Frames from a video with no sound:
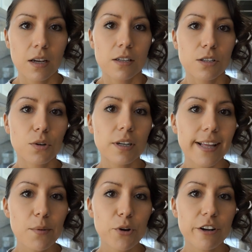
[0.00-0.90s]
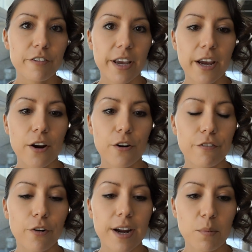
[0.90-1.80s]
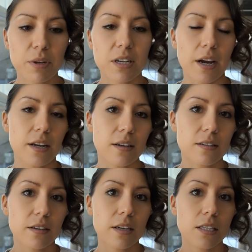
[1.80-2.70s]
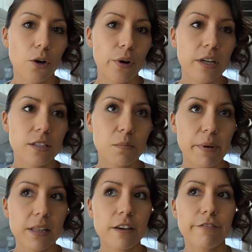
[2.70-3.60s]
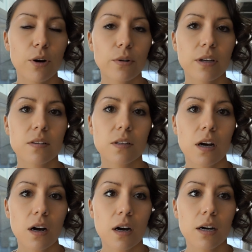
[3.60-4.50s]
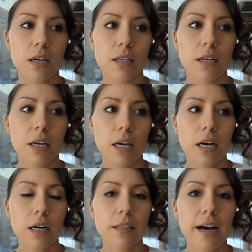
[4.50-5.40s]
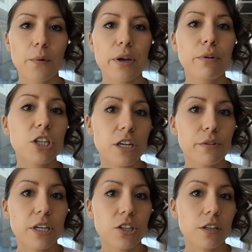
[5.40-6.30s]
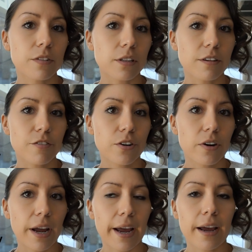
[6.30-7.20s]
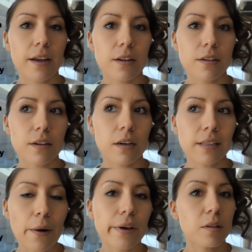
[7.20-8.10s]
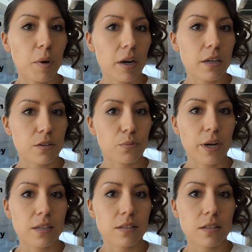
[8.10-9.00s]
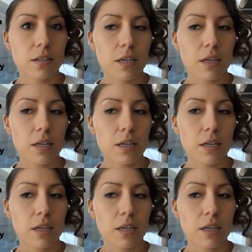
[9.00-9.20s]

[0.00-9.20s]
So collaborative care for hepatitis is going to mainly focus on allowing regeneration of the liver and allowing the body to rest.